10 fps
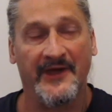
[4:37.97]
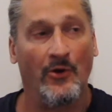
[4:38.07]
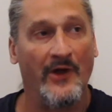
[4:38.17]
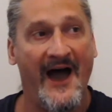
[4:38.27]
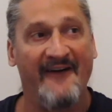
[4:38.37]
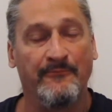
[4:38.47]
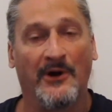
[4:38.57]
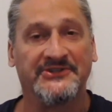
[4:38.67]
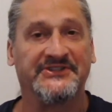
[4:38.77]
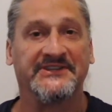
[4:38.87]
They don't
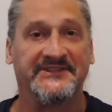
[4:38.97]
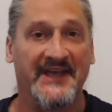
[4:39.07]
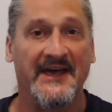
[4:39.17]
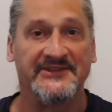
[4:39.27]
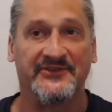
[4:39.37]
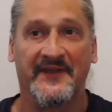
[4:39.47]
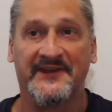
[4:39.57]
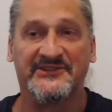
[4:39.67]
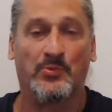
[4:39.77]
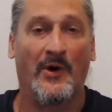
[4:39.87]
have much to say, so
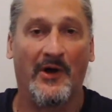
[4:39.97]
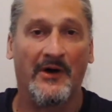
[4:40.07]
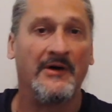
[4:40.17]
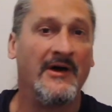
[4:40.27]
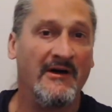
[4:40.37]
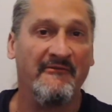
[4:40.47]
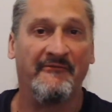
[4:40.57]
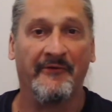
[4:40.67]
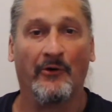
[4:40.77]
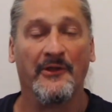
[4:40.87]
they just want to
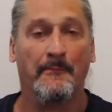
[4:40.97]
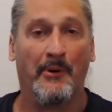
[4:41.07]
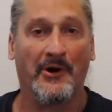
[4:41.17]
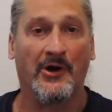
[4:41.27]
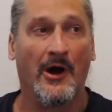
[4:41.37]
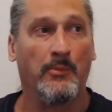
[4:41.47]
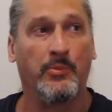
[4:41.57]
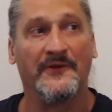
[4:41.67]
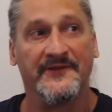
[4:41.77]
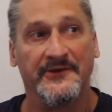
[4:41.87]
fill the book
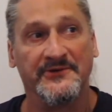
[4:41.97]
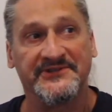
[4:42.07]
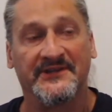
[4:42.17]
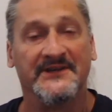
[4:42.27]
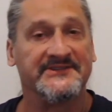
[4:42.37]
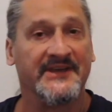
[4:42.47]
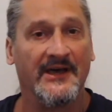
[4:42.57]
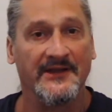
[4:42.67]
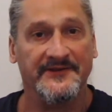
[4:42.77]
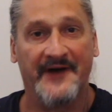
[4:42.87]
up with useless